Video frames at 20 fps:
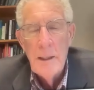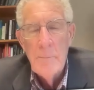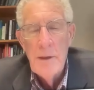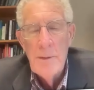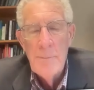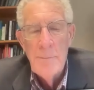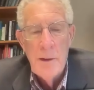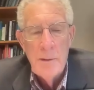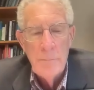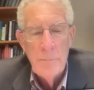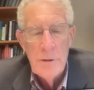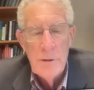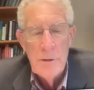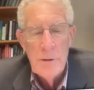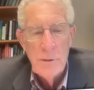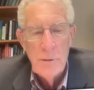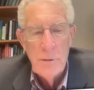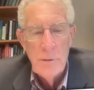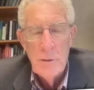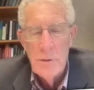We published the
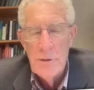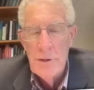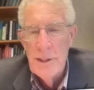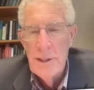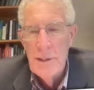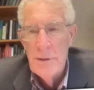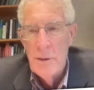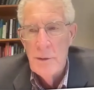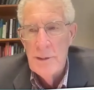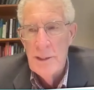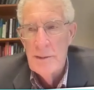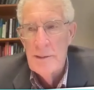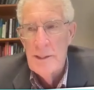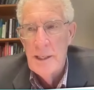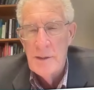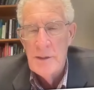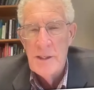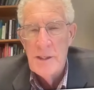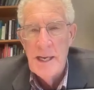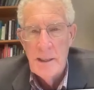glucose ketone
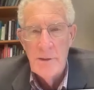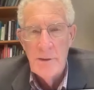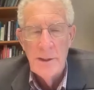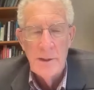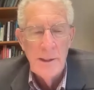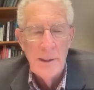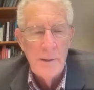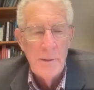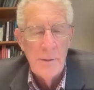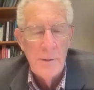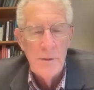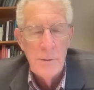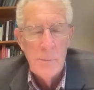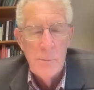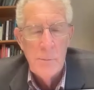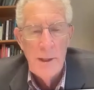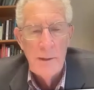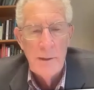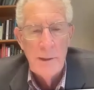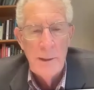index calculator. It's a
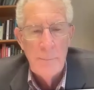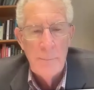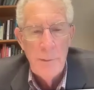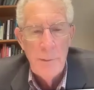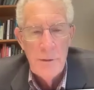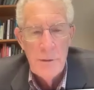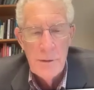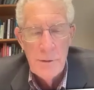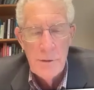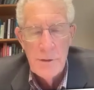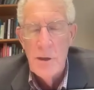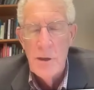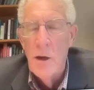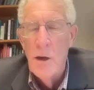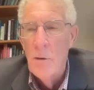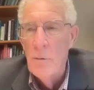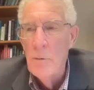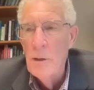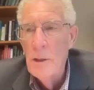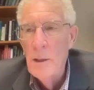way to let patients
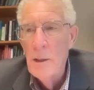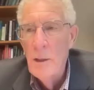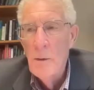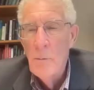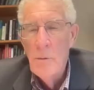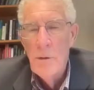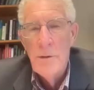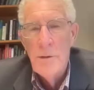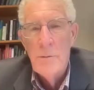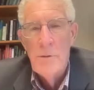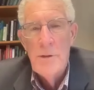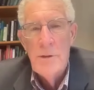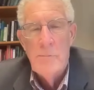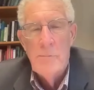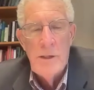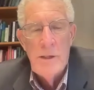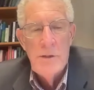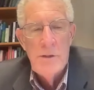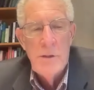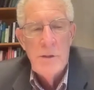know whether they're in the
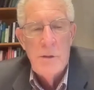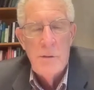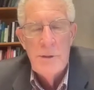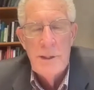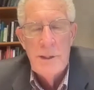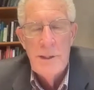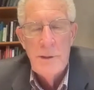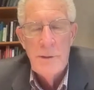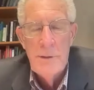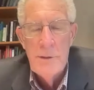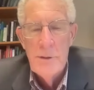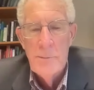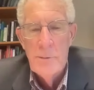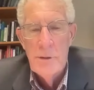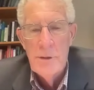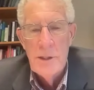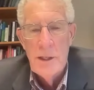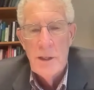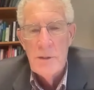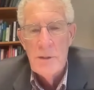right zone to kill tumor
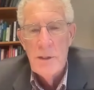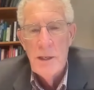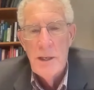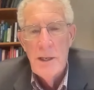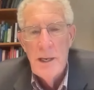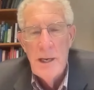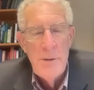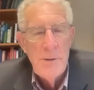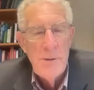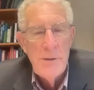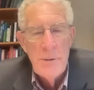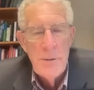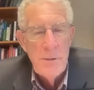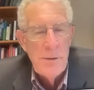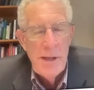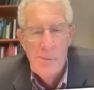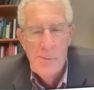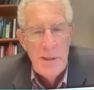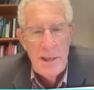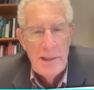cells. And you can do
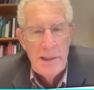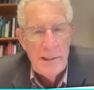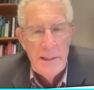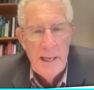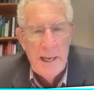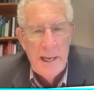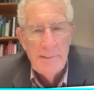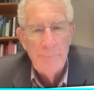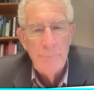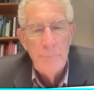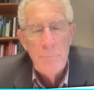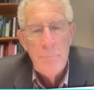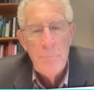that with any diet.